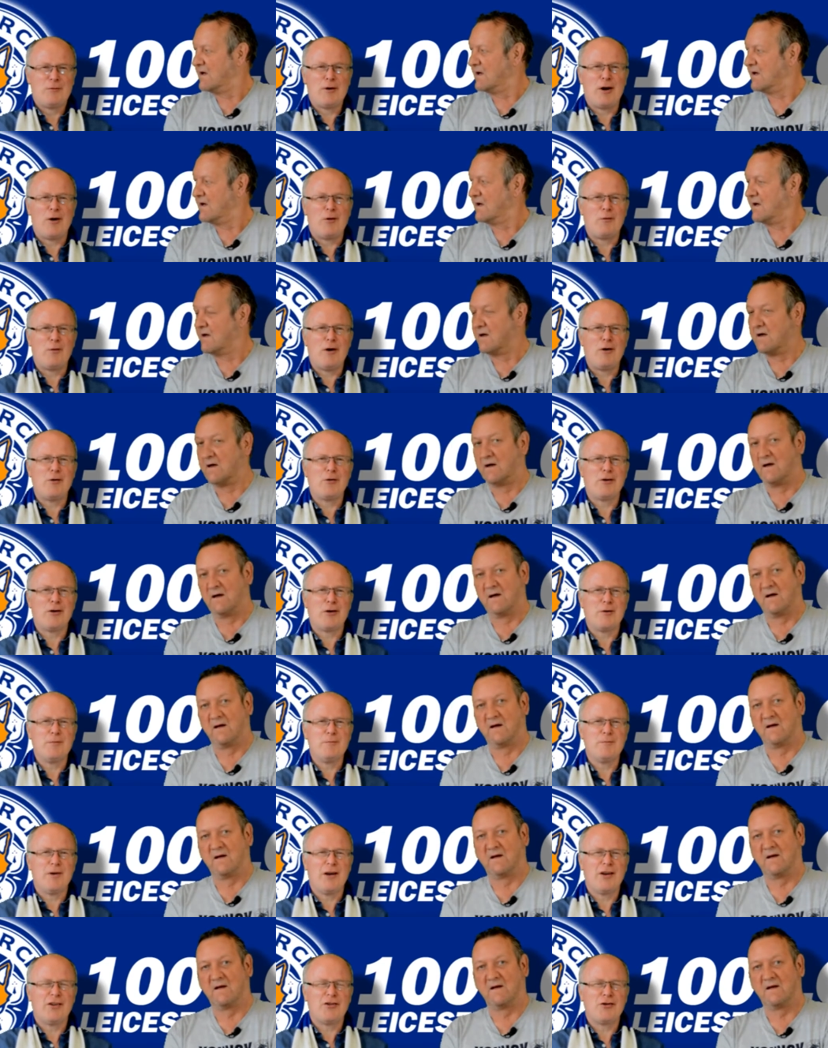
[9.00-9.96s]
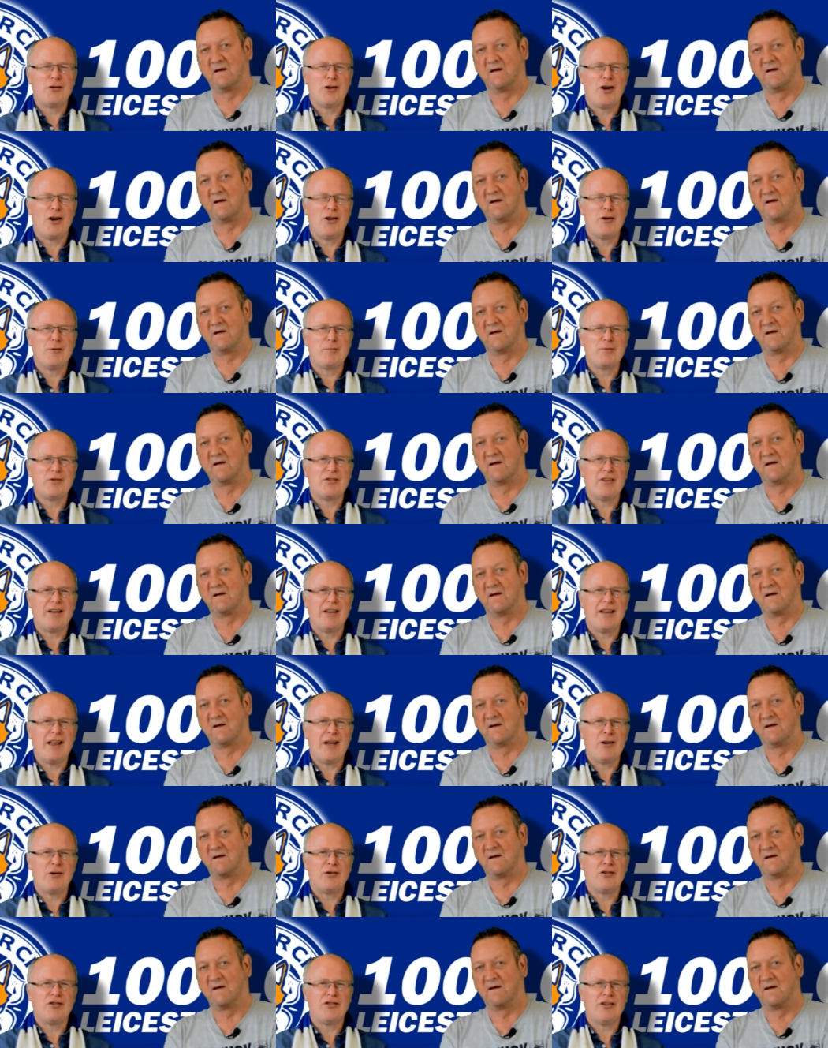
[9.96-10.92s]
Speaker 1: Well, welcome uh, to 100%
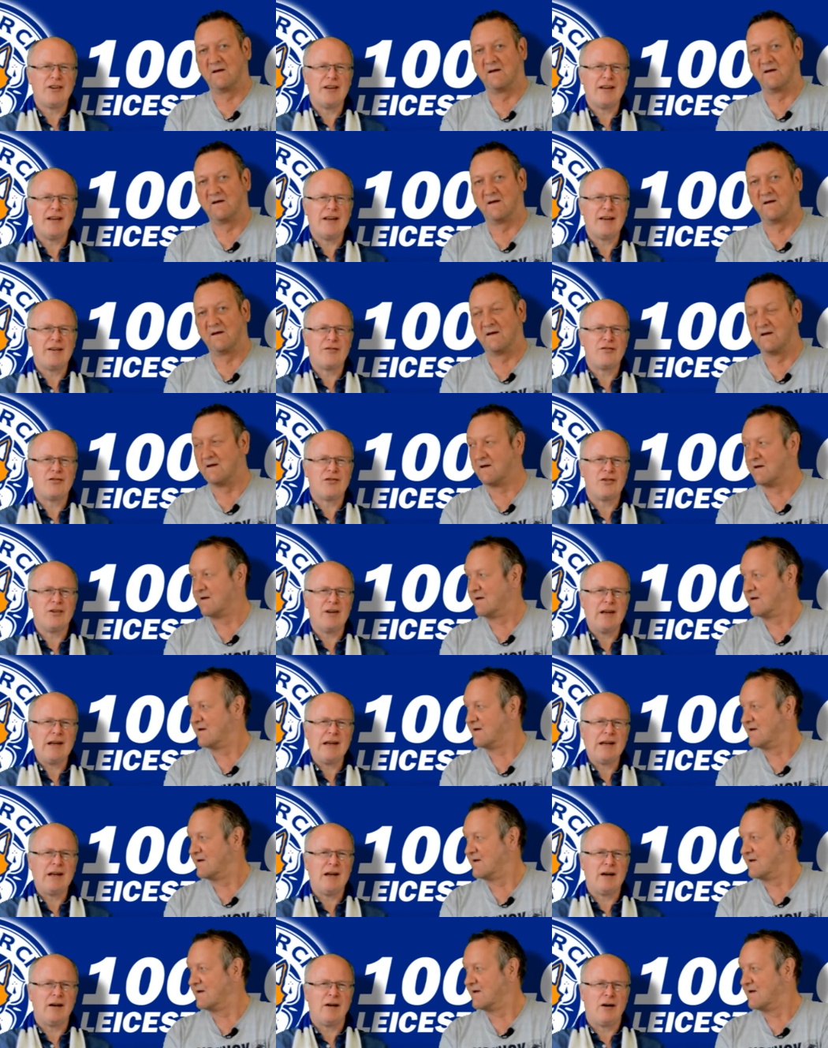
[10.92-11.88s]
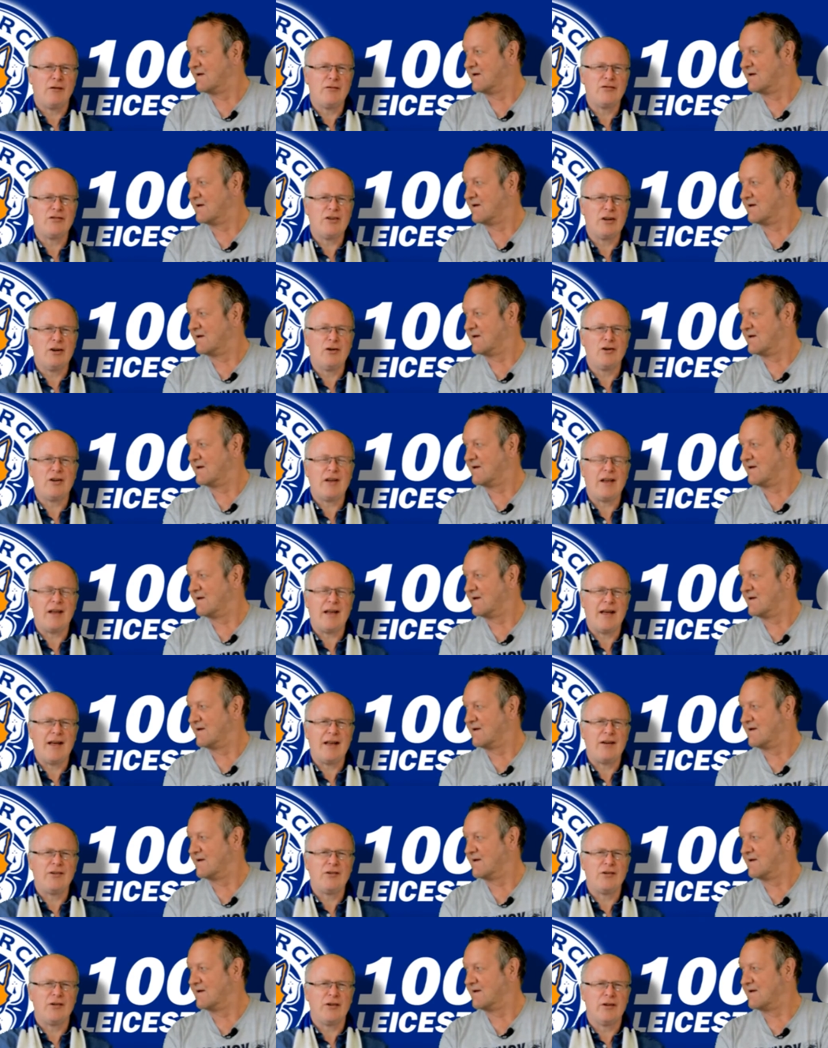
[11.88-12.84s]
LCFC. Obviously, looking
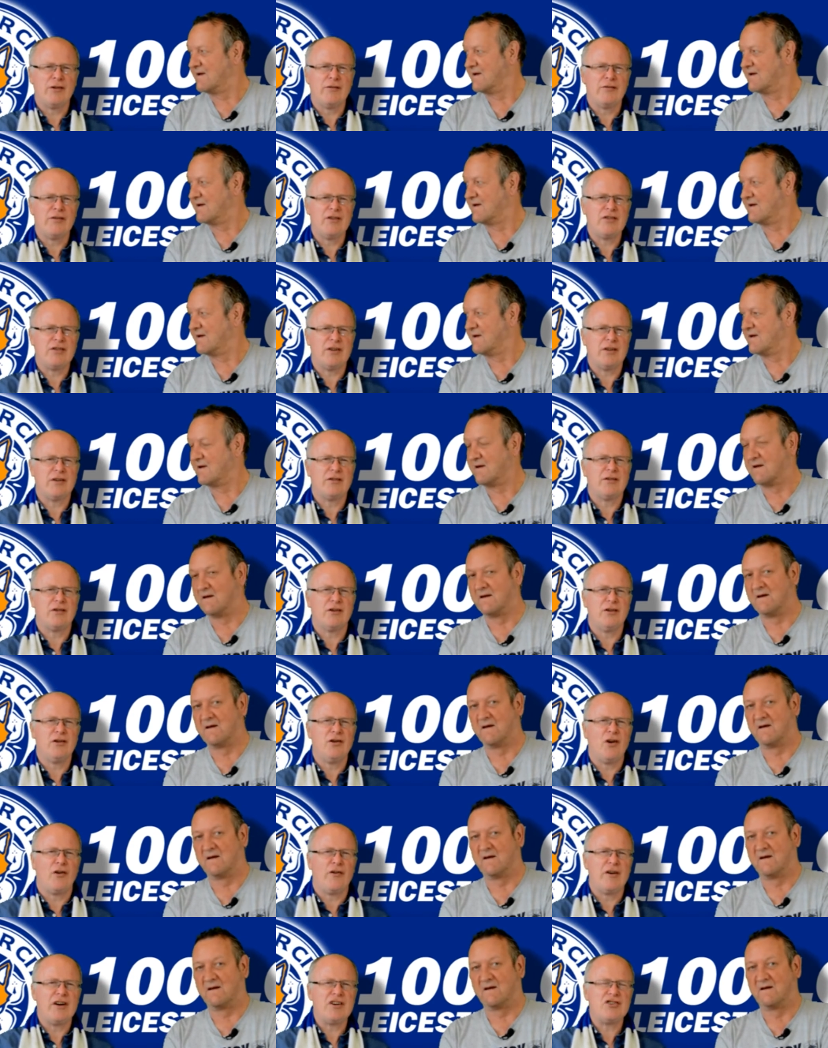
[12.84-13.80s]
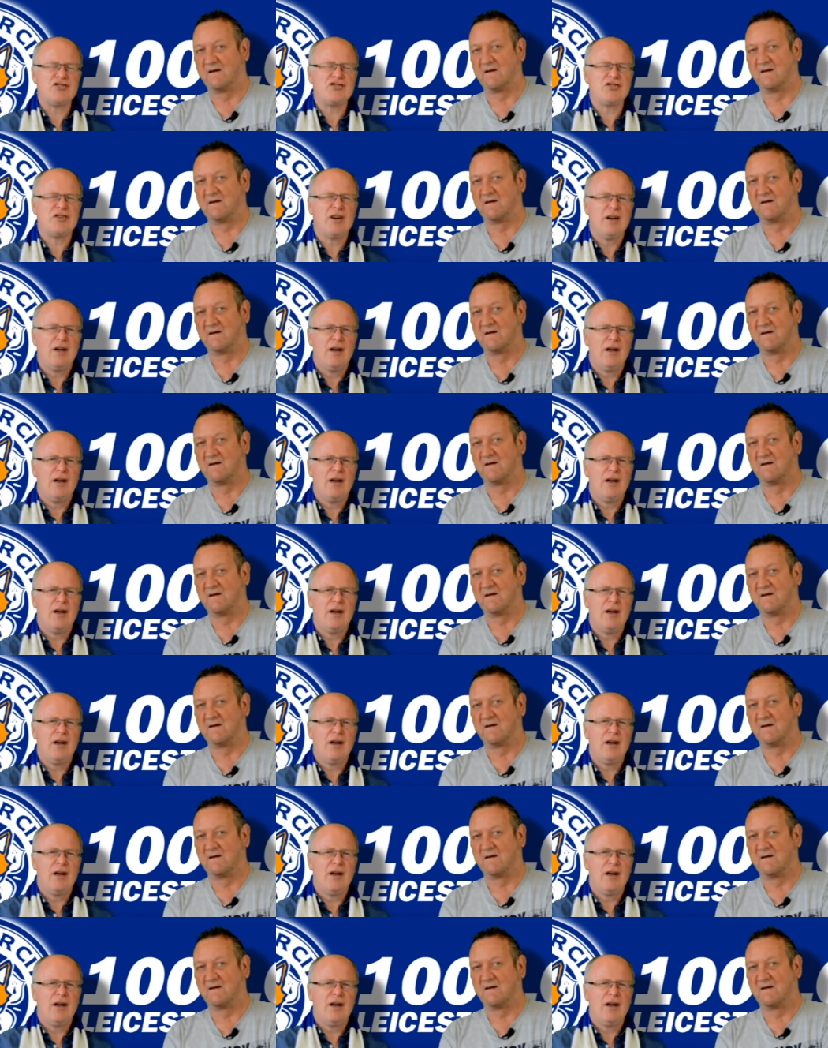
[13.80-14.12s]
ahead to the visit to Norwich